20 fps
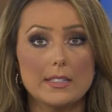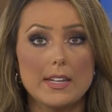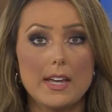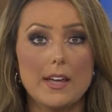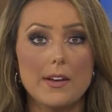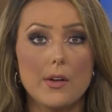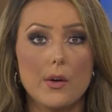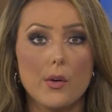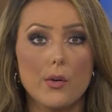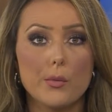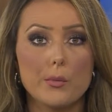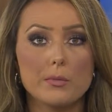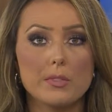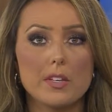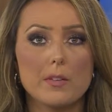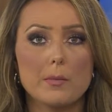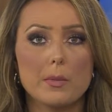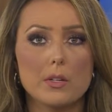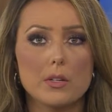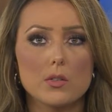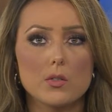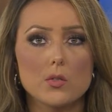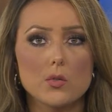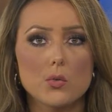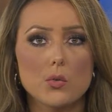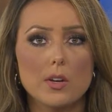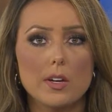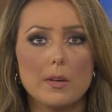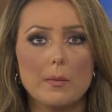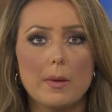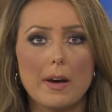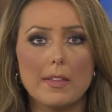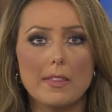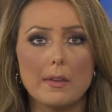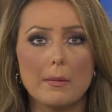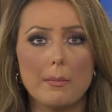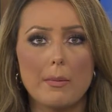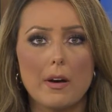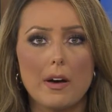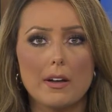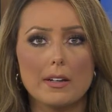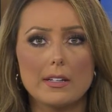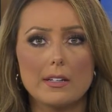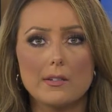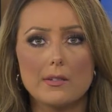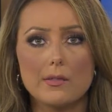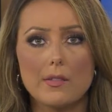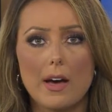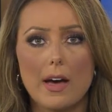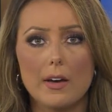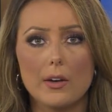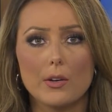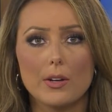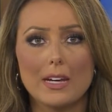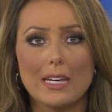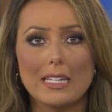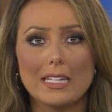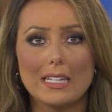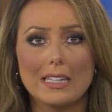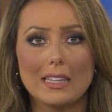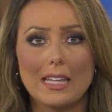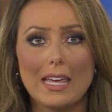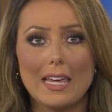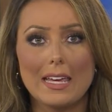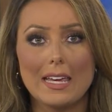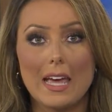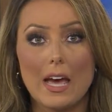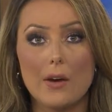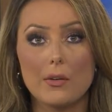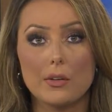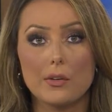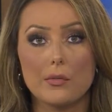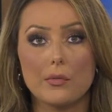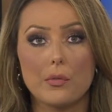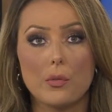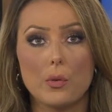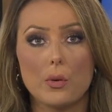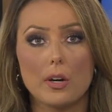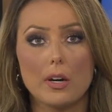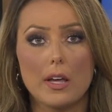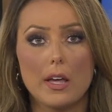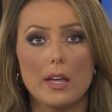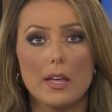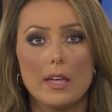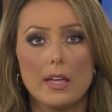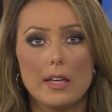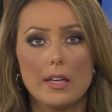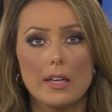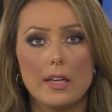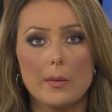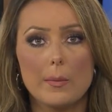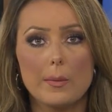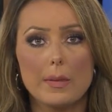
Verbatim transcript: 10 homes have been destroyed by the Pawnee Fire in Lake County, Florida. It